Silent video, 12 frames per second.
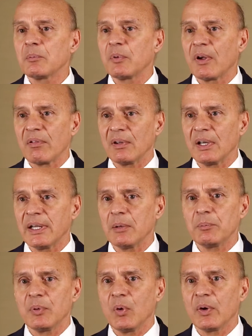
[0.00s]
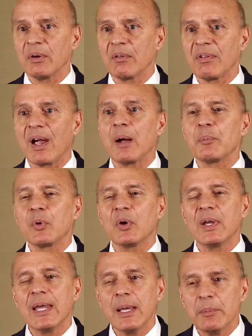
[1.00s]
Presently, employers are
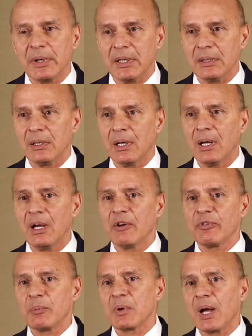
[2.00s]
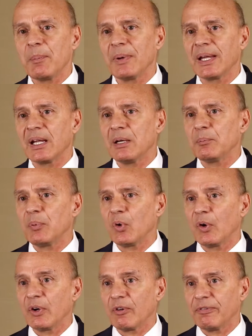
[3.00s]
prohibited from coupling an
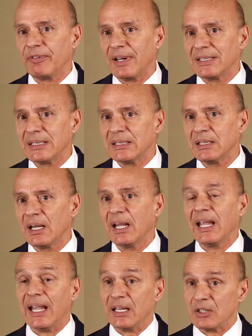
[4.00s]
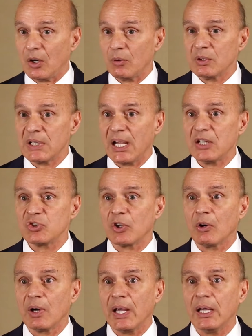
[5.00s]
employer-funded and owned
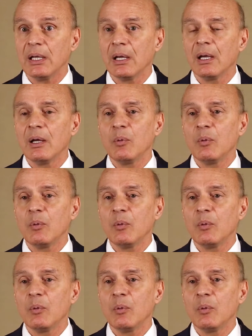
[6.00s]
HRA